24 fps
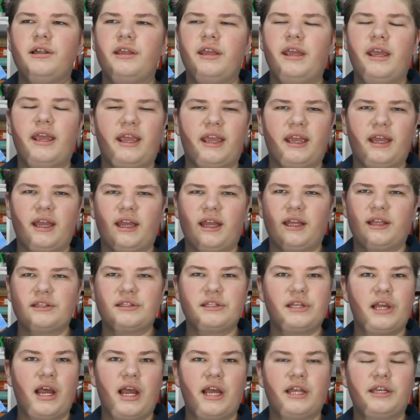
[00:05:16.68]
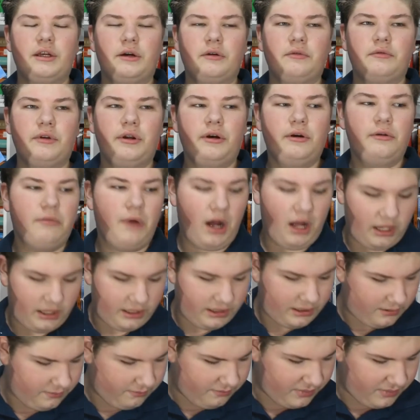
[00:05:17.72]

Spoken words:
And I don't know why.